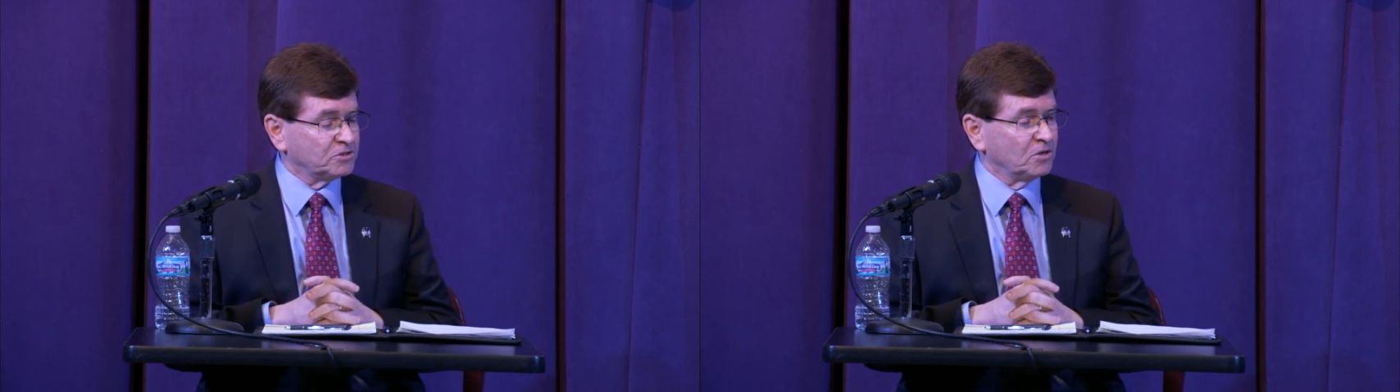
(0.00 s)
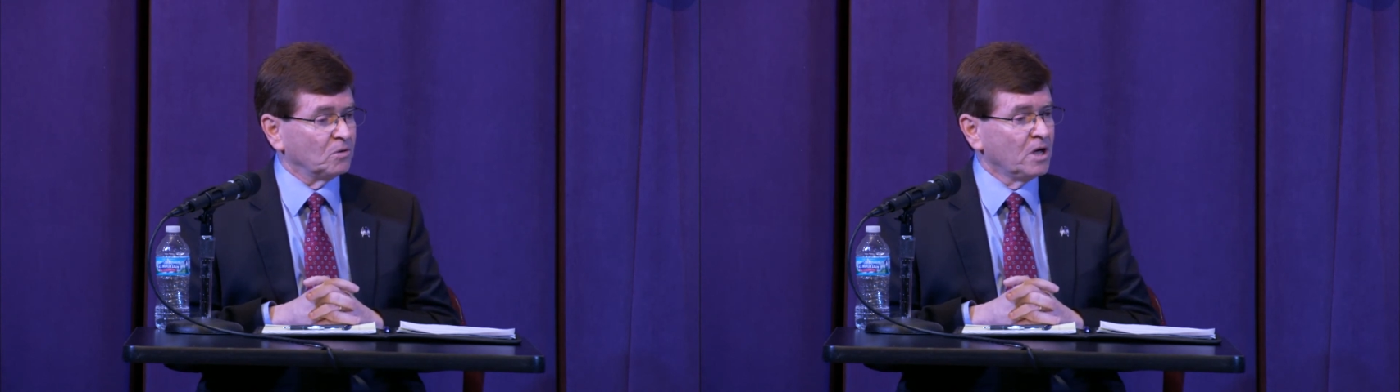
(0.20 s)

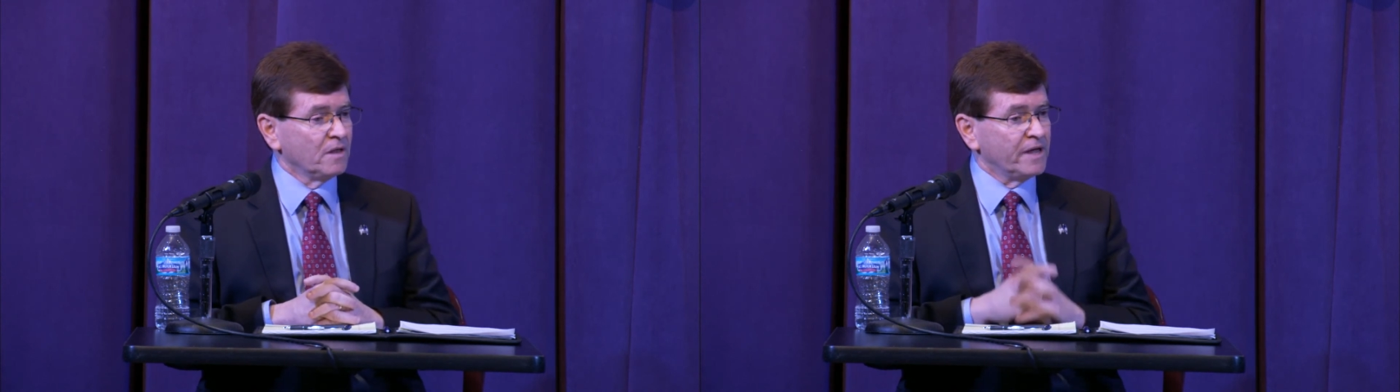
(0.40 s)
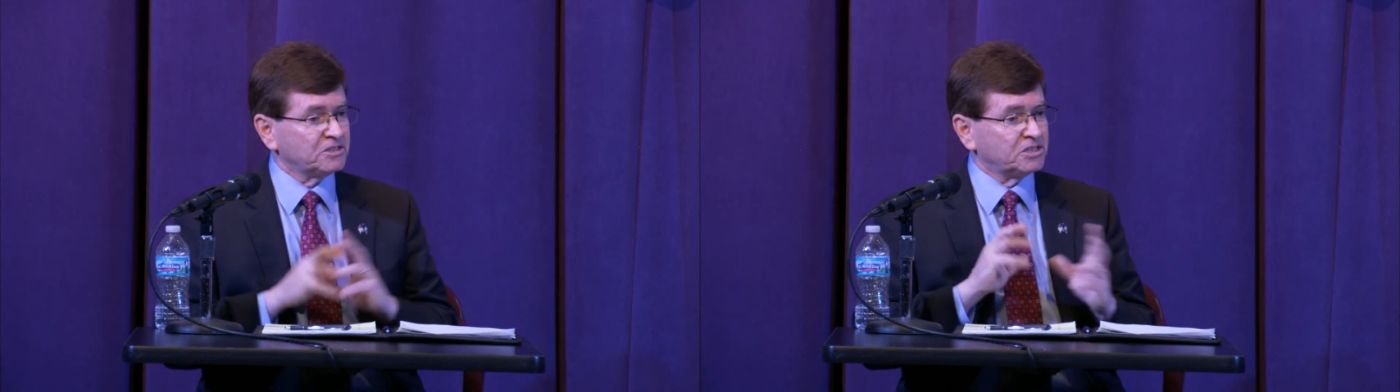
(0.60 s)
So
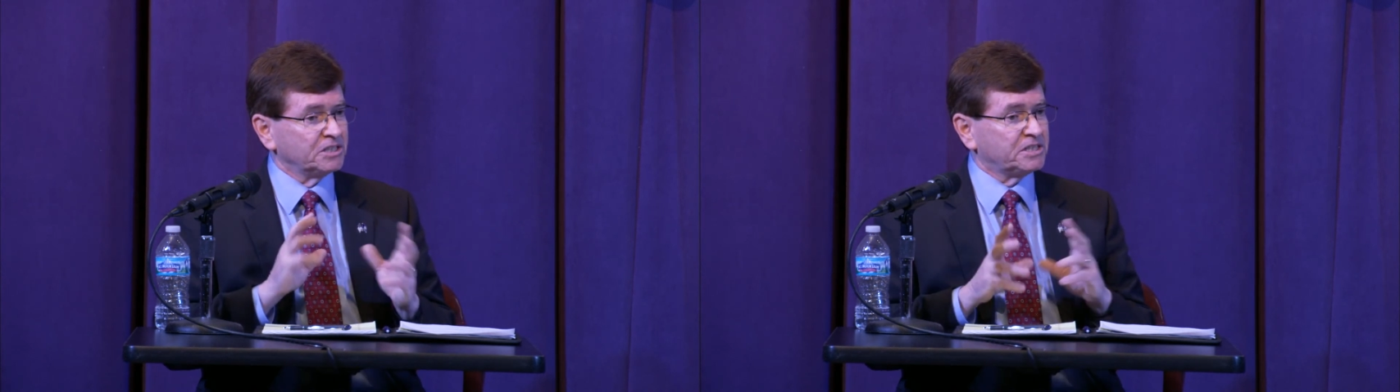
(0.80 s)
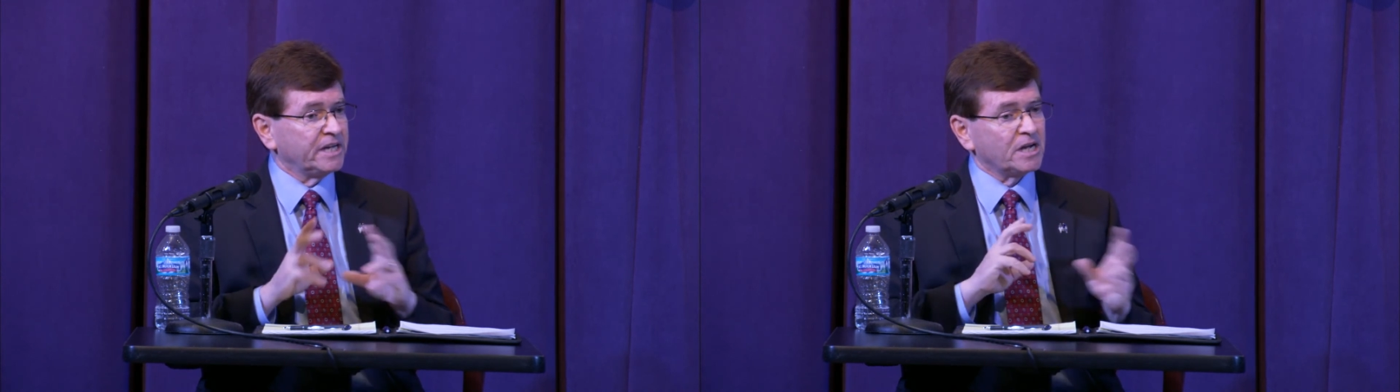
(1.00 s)
that's the
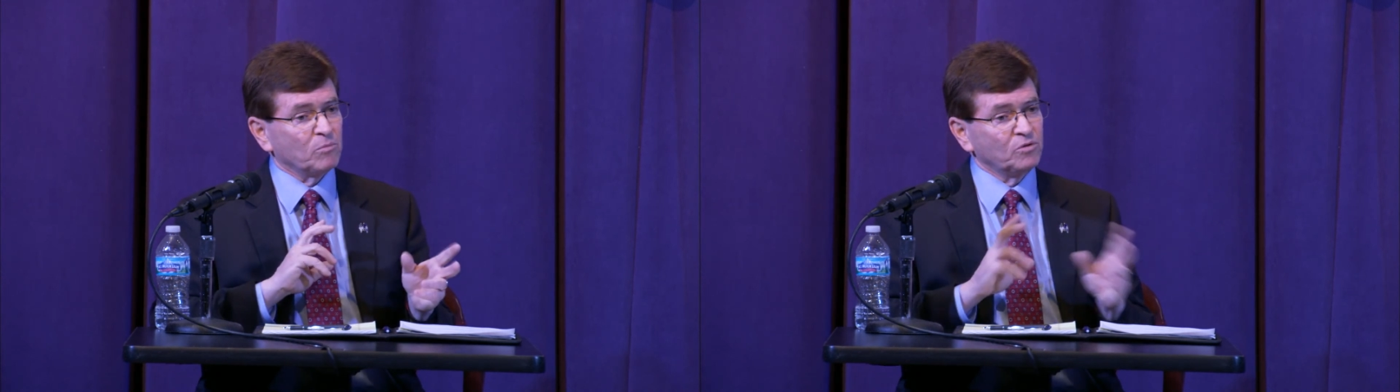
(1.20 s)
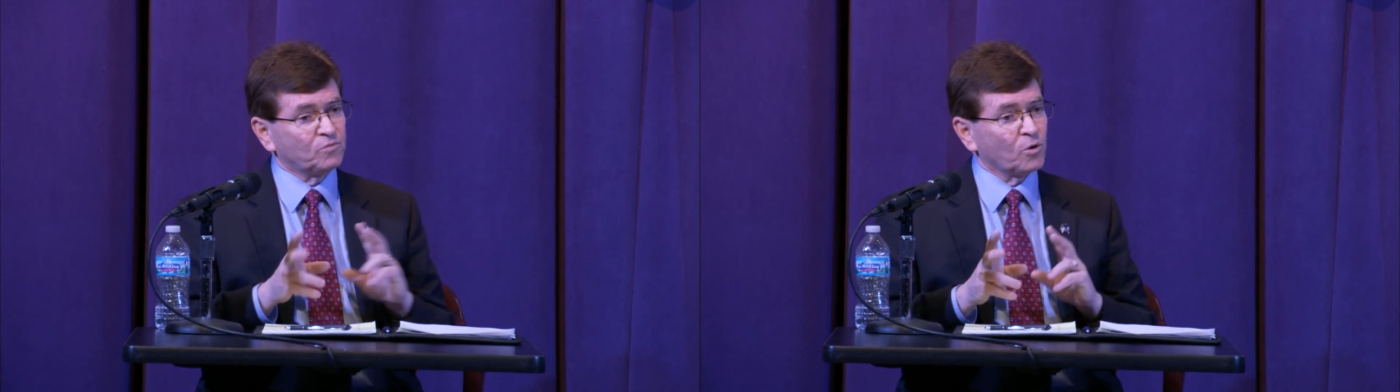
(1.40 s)
intent. I'll
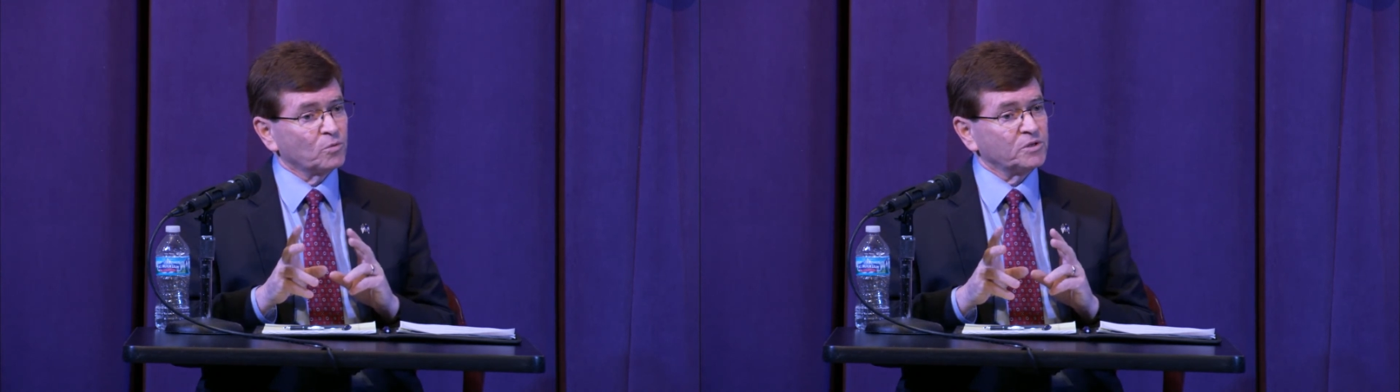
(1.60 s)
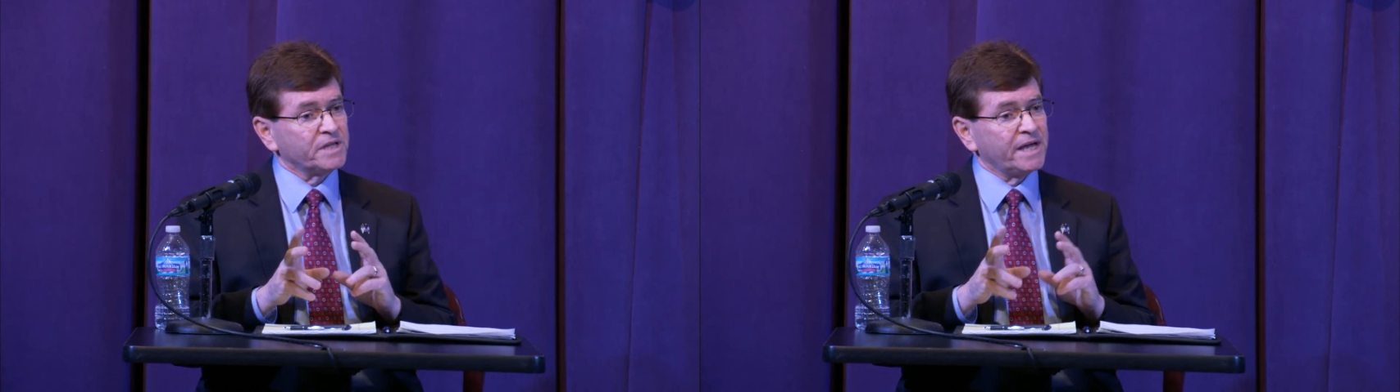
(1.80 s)
move
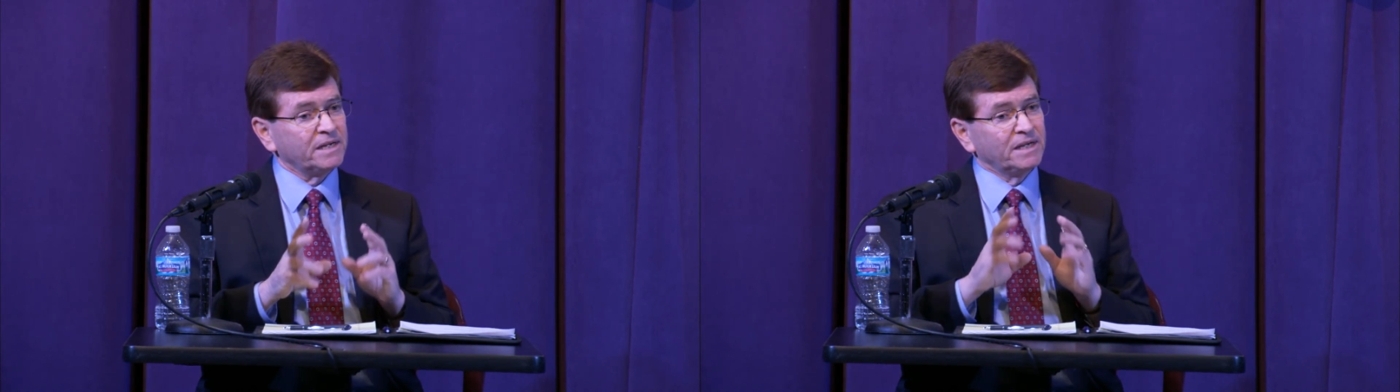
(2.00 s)
forward with that.